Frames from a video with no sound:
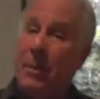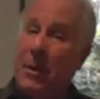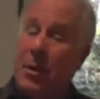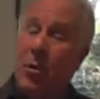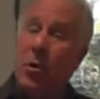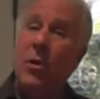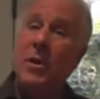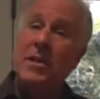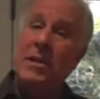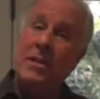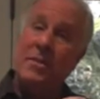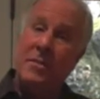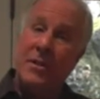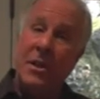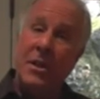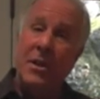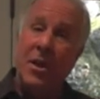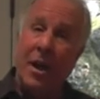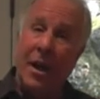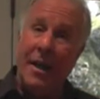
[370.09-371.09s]
because
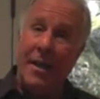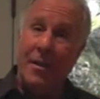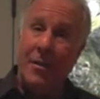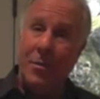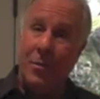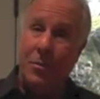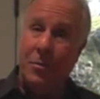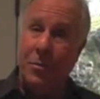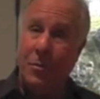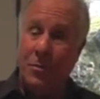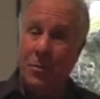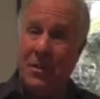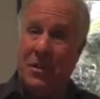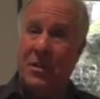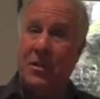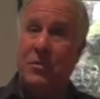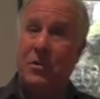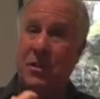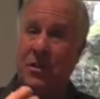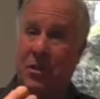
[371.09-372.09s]
denial was
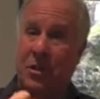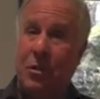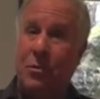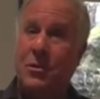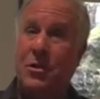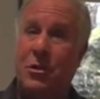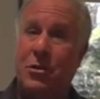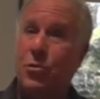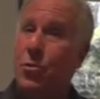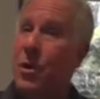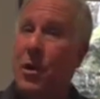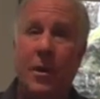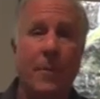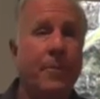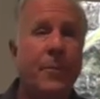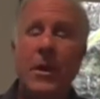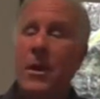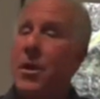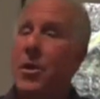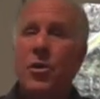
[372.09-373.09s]
so strong,